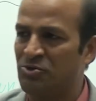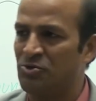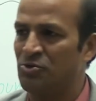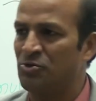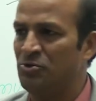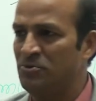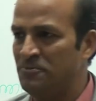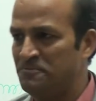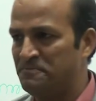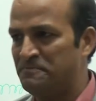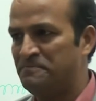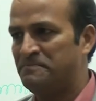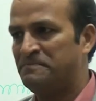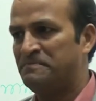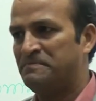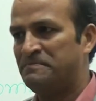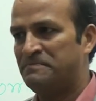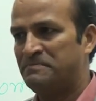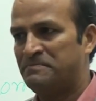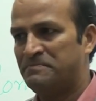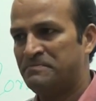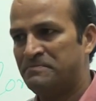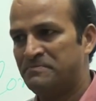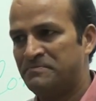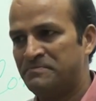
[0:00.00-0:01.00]
know?
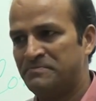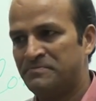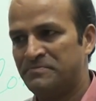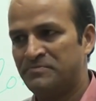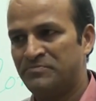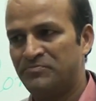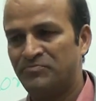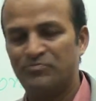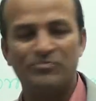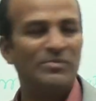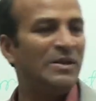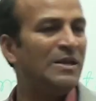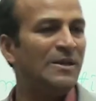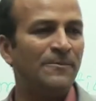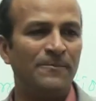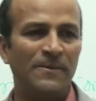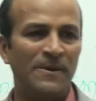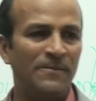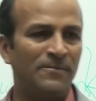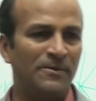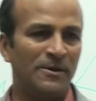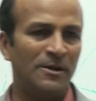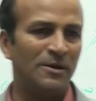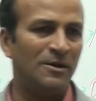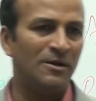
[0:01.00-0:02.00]
Many
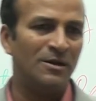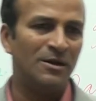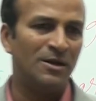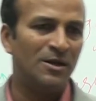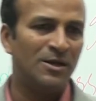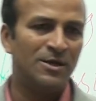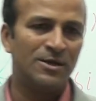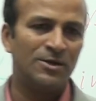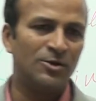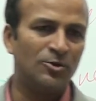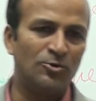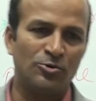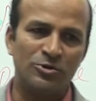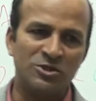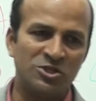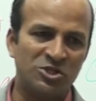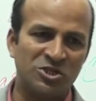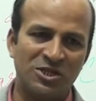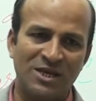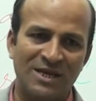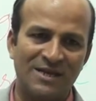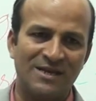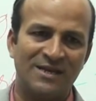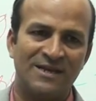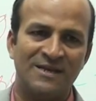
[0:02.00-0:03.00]
people don't
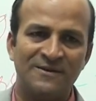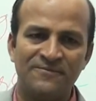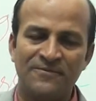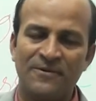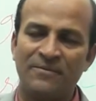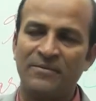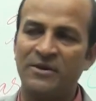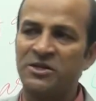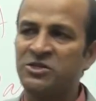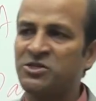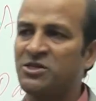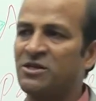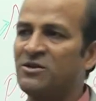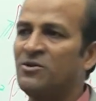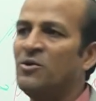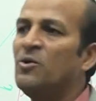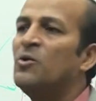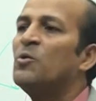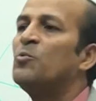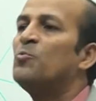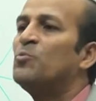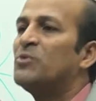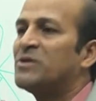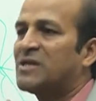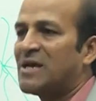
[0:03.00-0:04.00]
share information
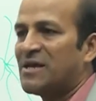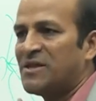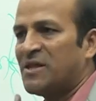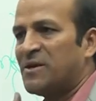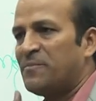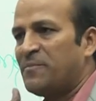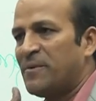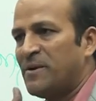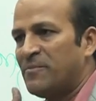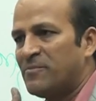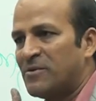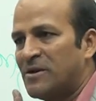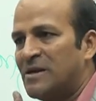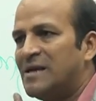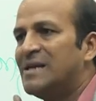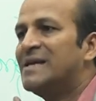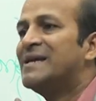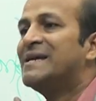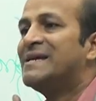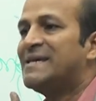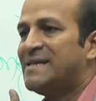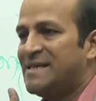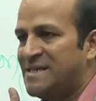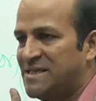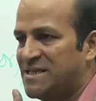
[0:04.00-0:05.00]
with other people
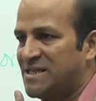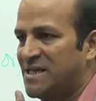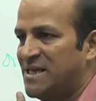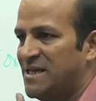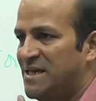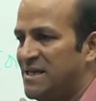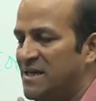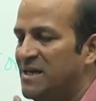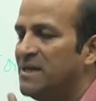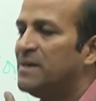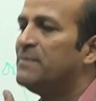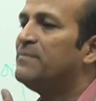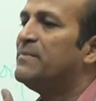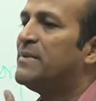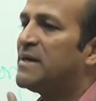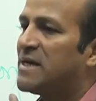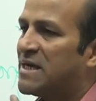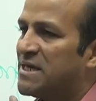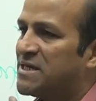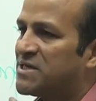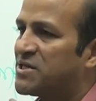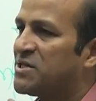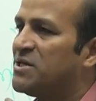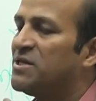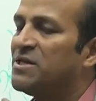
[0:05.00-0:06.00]
easily
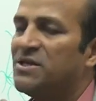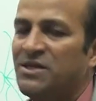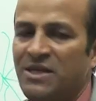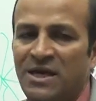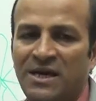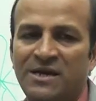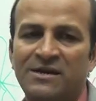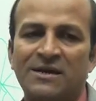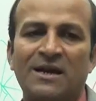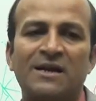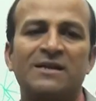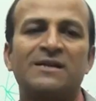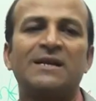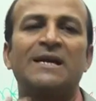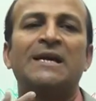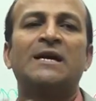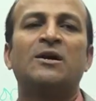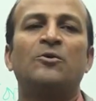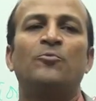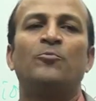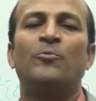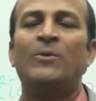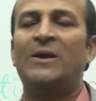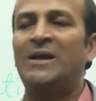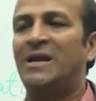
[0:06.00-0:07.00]
because they are not
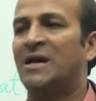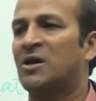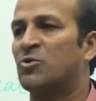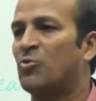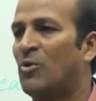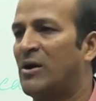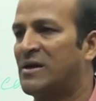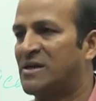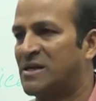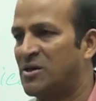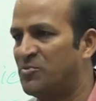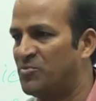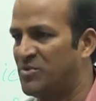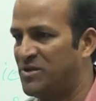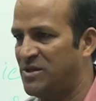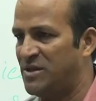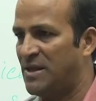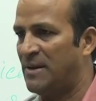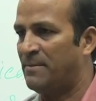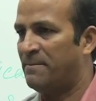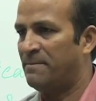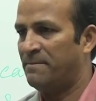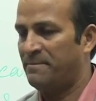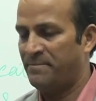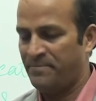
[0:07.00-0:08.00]
well acquainted with
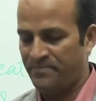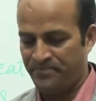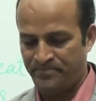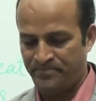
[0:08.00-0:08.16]
them.